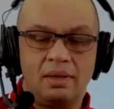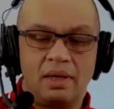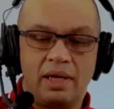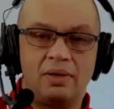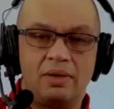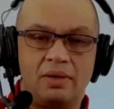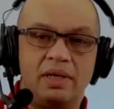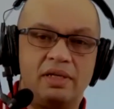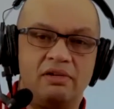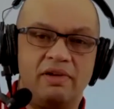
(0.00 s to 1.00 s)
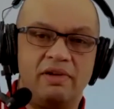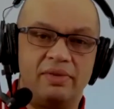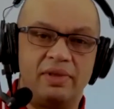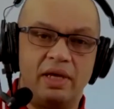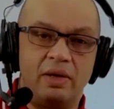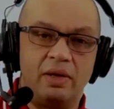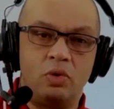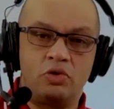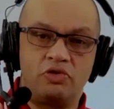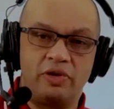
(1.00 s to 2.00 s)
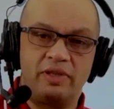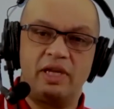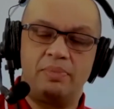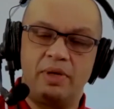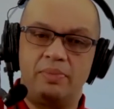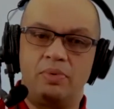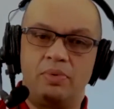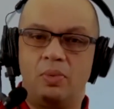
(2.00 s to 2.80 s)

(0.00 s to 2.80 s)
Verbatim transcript: a good leader out there will treat their people